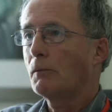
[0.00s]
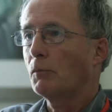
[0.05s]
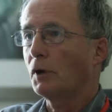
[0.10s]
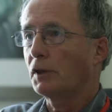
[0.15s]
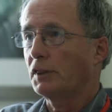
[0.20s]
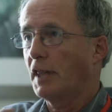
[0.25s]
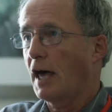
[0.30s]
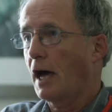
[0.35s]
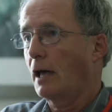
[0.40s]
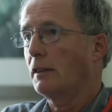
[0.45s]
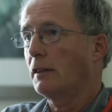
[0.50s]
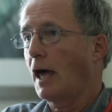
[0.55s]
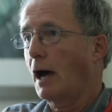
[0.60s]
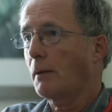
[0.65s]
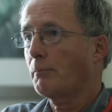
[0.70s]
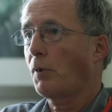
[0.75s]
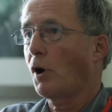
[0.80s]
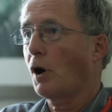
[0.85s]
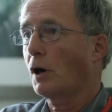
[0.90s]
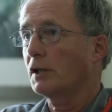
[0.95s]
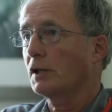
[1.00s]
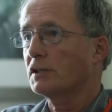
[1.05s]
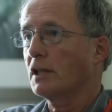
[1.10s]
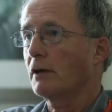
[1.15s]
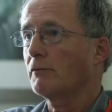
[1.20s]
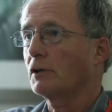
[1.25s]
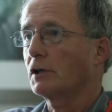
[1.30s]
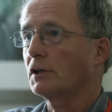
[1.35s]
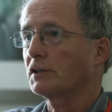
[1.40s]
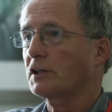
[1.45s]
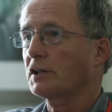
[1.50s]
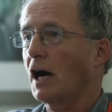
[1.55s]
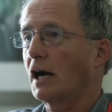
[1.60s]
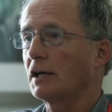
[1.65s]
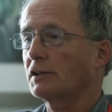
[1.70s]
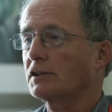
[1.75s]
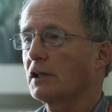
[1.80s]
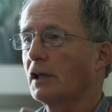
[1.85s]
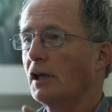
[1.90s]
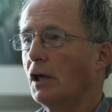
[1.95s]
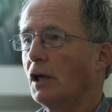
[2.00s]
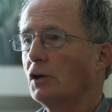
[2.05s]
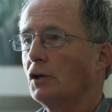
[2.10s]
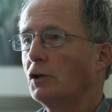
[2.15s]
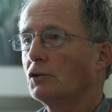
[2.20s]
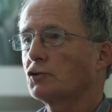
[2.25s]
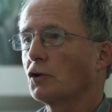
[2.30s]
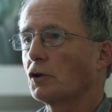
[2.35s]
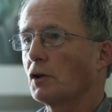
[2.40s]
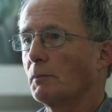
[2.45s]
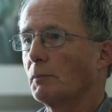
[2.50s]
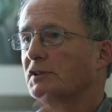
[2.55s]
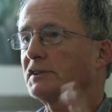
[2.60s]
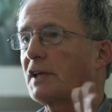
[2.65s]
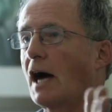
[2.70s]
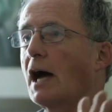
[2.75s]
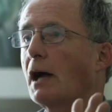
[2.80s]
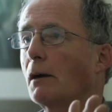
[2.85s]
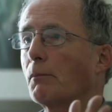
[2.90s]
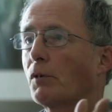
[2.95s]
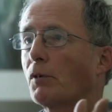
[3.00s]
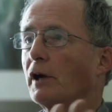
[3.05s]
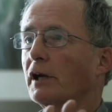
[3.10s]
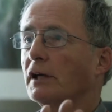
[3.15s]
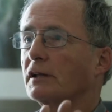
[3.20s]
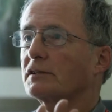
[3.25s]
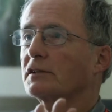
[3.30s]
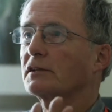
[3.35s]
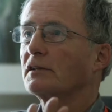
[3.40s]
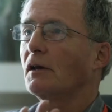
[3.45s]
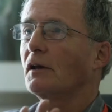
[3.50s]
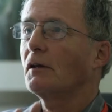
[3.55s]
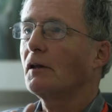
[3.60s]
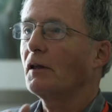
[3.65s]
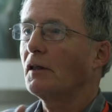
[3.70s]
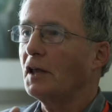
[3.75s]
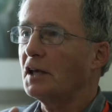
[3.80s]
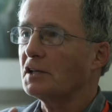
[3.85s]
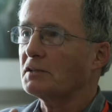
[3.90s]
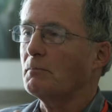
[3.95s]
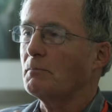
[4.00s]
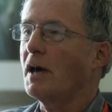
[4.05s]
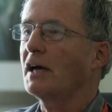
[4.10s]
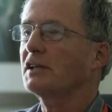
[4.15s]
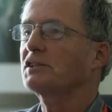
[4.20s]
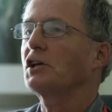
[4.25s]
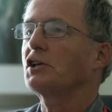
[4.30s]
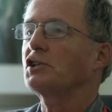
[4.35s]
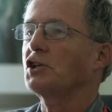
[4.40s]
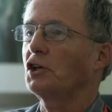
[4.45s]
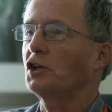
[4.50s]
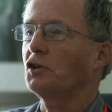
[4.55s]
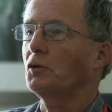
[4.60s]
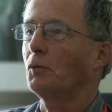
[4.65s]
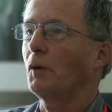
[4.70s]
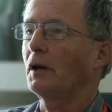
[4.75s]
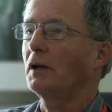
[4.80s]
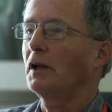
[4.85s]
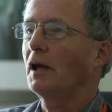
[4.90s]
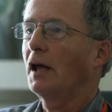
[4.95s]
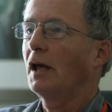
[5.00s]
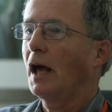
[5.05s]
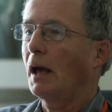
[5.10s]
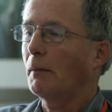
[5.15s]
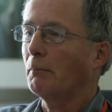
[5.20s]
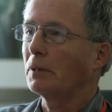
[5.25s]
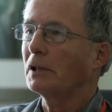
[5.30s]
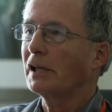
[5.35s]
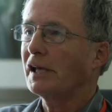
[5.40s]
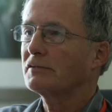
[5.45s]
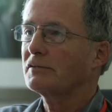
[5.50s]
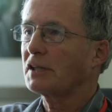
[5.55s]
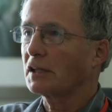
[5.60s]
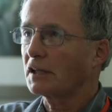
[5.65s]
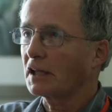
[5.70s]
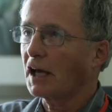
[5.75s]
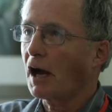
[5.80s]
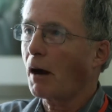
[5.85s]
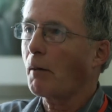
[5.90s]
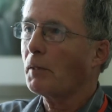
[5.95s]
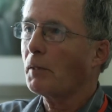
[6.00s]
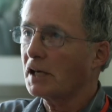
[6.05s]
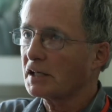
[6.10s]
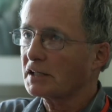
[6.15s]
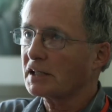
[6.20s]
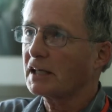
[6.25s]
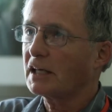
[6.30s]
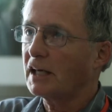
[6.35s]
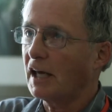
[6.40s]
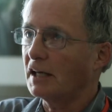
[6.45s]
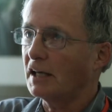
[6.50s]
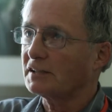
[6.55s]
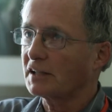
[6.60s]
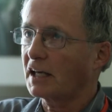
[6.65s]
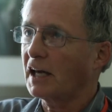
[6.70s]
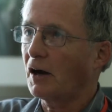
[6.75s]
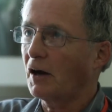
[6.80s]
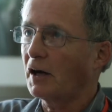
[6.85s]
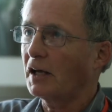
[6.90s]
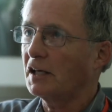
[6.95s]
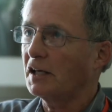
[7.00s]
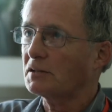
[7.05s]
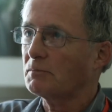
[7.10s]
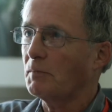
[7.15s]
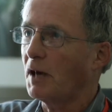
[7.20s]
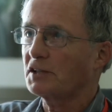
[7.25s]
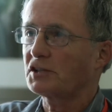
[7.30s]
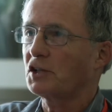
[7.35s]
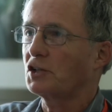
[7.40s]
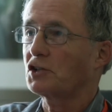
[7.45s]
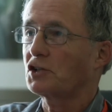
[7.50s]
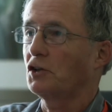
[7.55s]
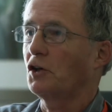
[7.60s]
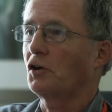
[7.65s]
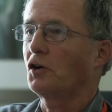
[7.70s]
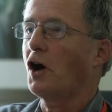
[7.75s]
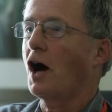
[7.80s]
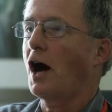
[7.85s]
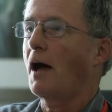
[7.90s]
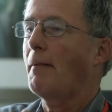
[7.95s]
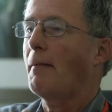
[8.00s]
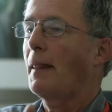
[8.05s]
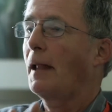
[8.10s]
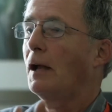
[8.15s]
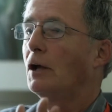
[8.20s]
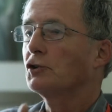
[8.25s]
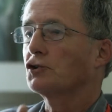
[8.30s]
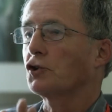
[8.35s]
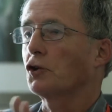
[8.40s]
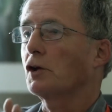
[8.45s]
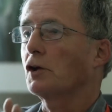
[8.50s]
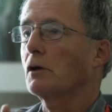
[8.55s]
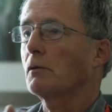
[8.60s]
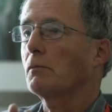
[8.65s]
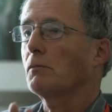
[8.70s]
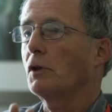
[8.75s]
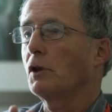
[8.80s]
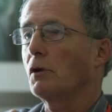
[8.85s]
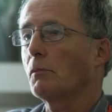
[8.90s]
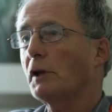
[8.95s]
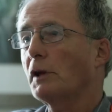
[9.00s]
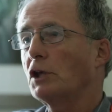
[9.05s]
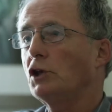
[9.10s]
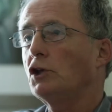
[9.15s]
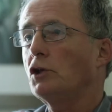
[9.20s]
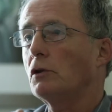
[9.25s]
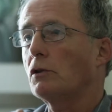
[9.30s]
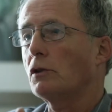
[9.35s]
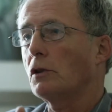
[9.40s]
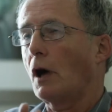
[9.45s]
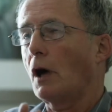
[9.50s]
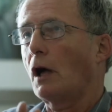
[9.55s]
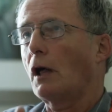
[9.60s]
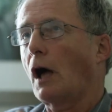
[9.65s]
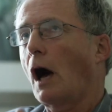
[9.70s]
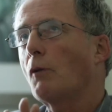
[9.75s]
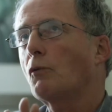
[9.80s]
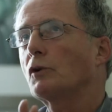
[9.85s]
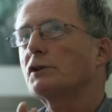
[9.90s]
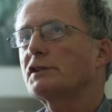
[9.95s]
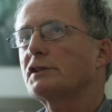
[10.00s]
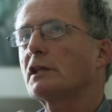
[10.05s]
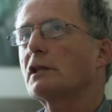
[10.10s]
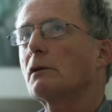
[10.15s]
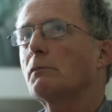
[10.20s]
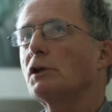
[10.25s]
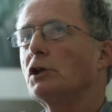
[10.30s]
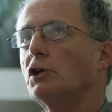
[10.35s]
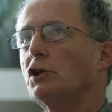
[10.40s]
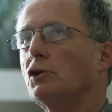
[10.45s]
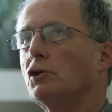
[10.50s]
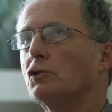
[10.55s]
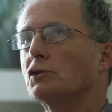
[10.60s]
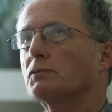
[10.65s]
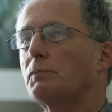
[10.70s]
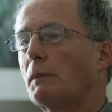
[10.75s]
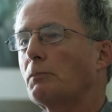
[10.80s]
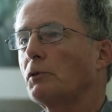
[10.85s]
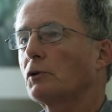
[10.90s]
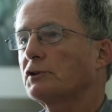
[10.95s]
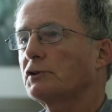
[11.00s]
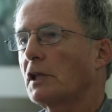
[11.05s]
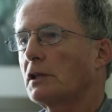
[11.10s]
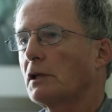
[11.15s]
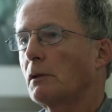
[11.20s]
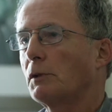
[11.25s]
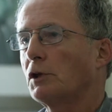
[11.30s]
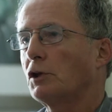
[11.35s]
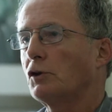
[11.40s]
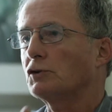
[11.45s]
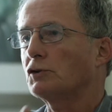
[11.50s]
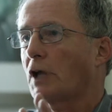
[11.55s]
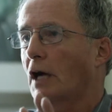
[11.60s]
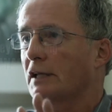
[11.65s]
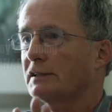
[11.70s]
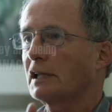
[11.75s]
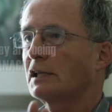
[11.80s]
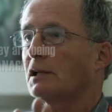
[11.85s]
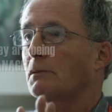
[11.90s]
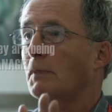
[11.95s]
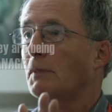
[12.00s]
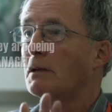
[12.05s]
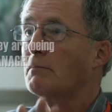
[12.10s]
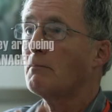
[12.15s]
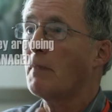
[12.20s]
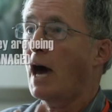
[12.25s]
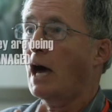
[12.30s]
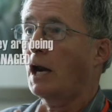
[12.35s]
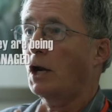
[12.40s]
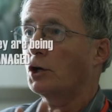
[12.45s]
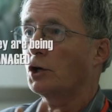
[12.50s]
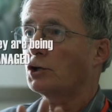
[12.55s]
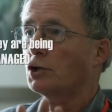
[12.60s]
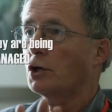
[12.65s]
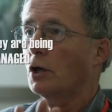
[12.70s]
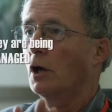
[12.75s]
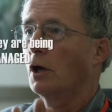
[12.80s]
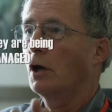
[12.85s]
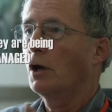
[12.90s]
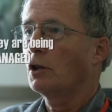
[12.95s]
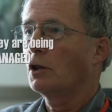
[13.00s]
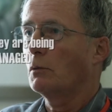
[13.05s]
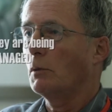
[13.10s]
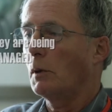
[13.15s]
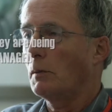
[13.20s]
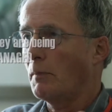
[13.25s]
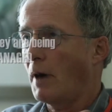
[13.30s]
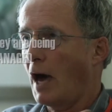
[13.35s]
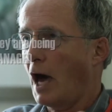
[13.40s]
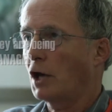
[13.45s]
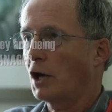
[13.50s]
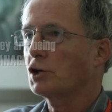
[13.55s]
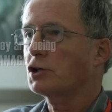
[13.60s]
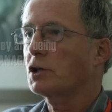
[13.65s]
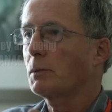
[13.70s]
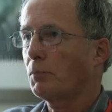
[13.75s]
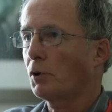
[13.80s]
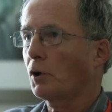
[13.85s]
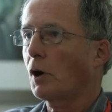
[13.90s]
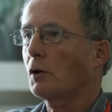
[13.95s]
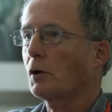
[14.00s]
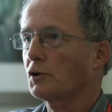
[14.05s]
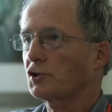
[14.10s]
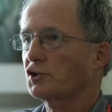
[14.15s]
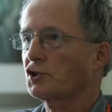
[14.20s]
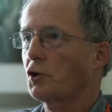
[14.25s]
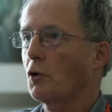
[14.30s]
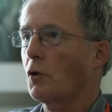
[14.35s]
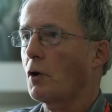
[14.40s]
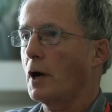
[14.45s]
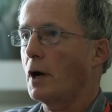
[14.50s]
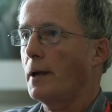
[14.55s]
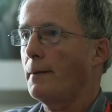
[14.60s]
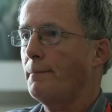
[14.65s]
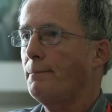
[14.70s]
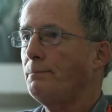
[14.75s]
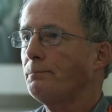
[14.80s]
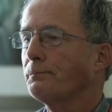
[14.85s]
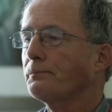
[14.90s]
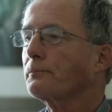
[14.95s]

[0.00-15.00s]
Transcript: But that part is never discussed. So the Messiah brings his message into it and believes that the government is carrying his message, and they're not. So they're being, I wouldn't say they're being used. People said they're being used. I say they're being managed. They're being managed to put out a story.